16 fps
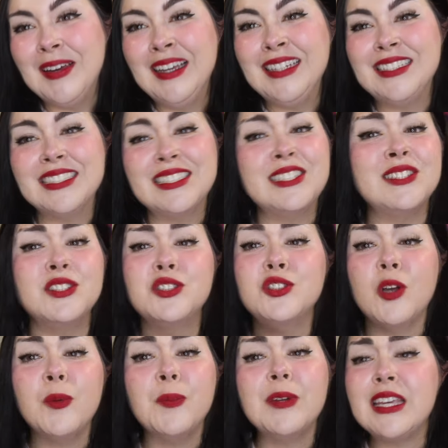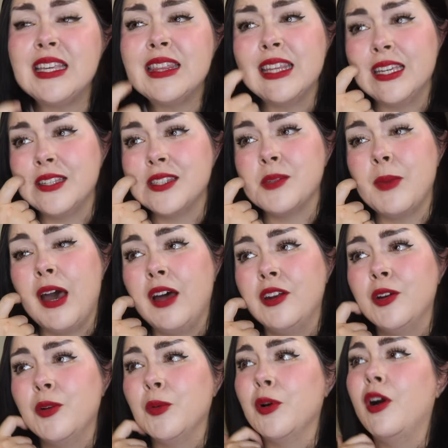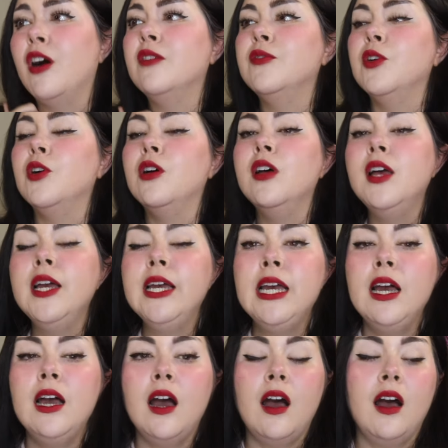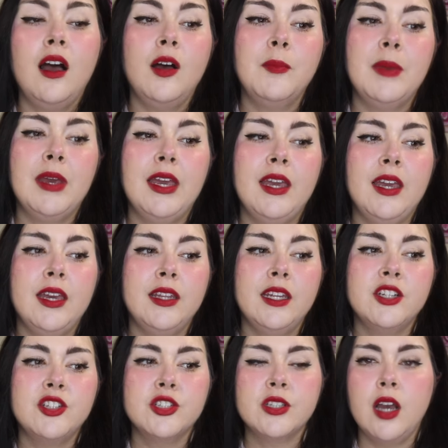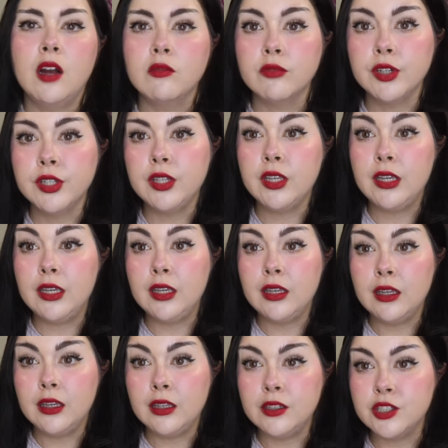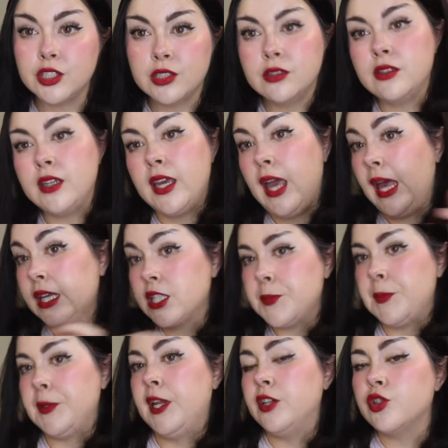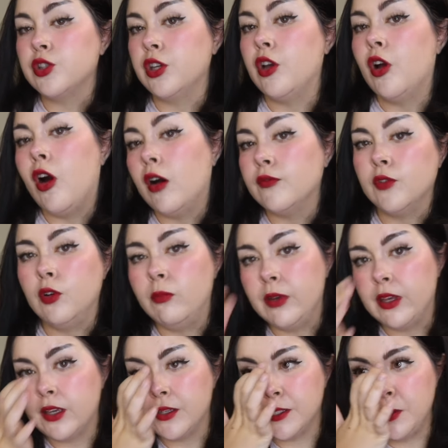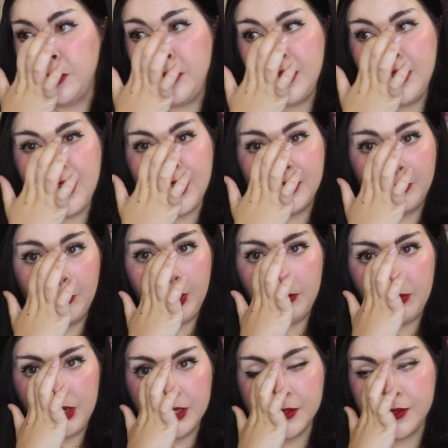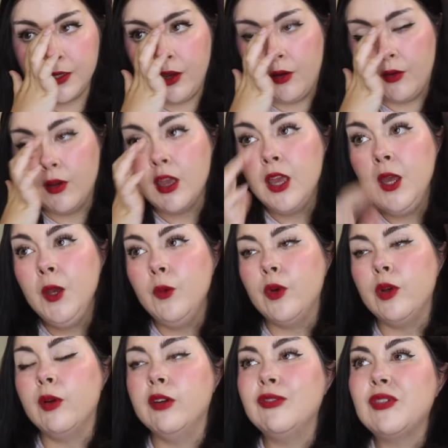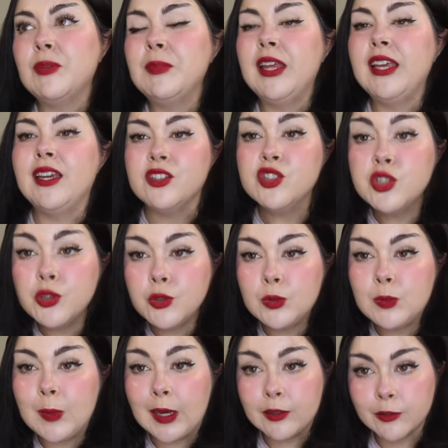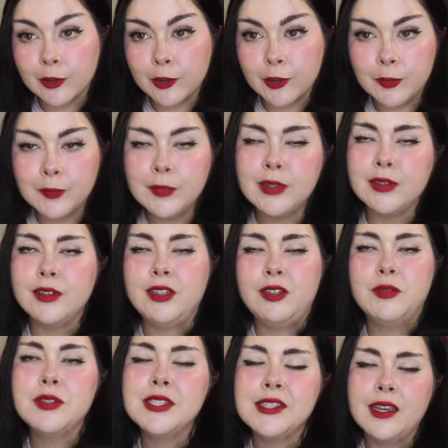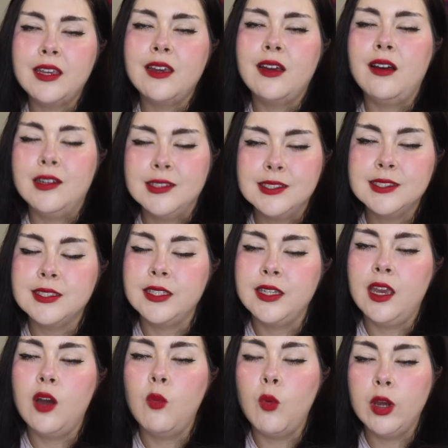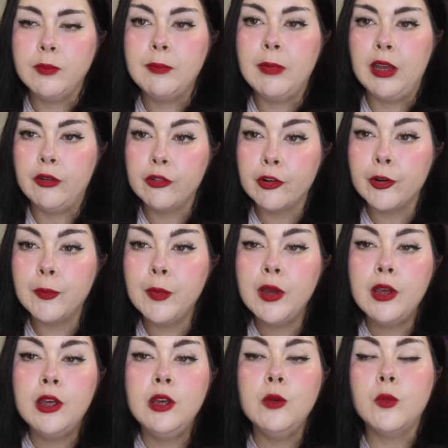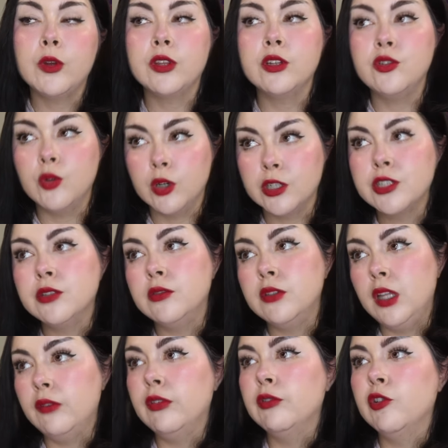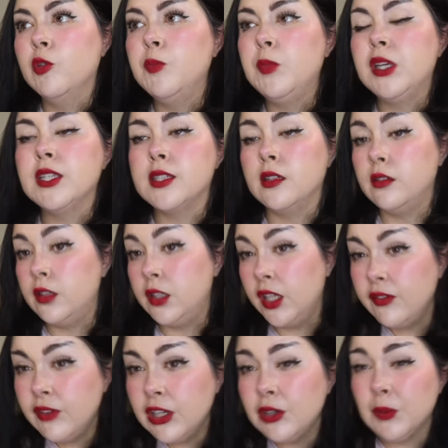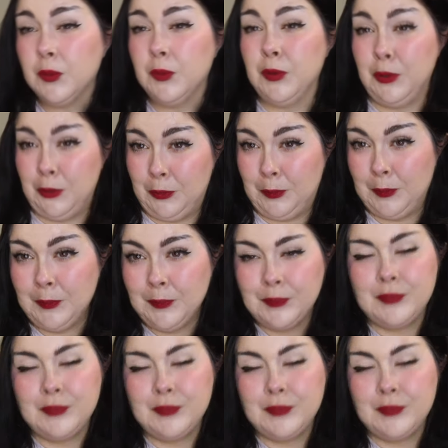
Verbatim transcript: just so many things about it were awful, and it just got really just exponentially awful because we had a baby. So we went from like a 2-bedroom, it was like honestly a 1-bedroom with a door to a living room, because the living room